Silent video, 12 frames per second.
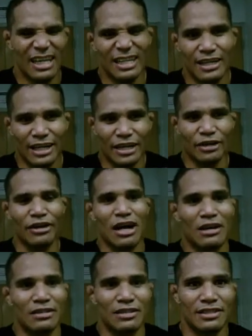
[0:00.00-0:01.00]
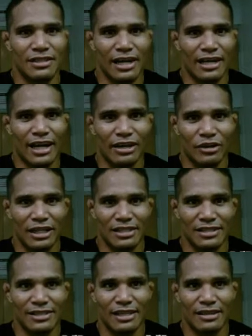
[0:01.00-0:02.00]
in the later rounds, and I
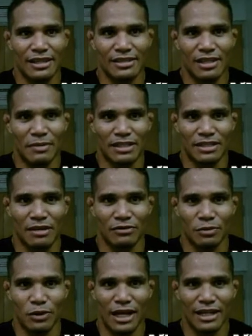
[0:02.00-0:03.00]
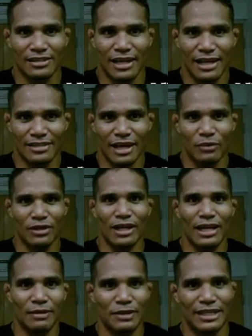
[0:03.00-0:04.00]
couldn't set things up as comfortable as I would
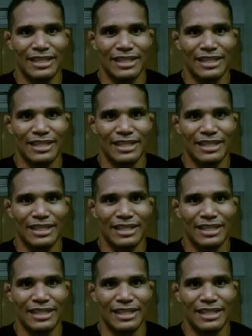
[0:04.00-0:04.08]
like.